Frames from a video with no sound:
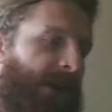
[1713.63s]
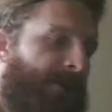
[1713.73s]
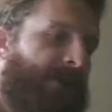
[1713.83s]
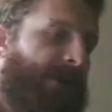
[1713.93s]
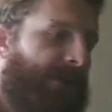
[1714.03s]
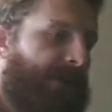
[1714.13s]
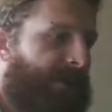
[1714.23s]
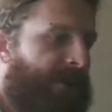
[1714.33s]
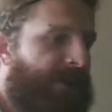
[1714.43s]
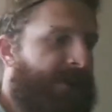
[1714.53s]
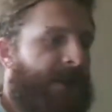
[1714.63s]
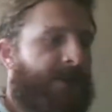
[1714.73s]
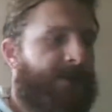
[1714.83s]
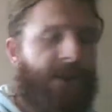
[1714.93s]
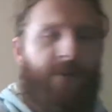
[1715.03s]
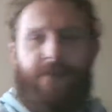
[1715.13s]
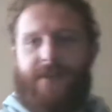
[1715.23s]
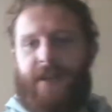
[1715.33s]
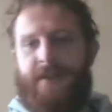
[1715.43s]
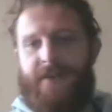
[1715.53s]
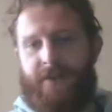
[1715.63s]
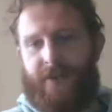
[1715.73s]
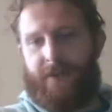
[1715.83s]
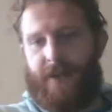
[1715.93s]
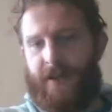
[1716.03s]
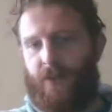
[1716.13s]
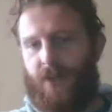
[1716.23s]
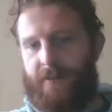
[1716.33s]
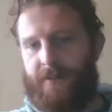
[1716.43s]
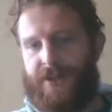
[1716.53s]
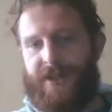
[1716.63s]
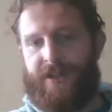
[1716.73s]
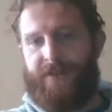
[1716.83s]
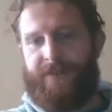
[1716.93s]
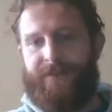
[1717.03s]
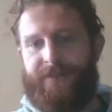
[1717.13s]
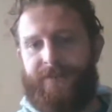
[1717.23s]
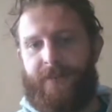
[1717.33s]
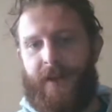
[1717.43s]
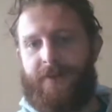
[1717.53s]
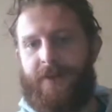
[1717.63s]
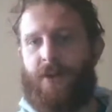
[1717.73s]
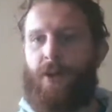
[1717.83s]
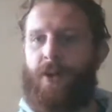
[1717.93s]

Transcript: what I'm doing. So you'll see, I'm I'm presenting from like one machine and then yeah.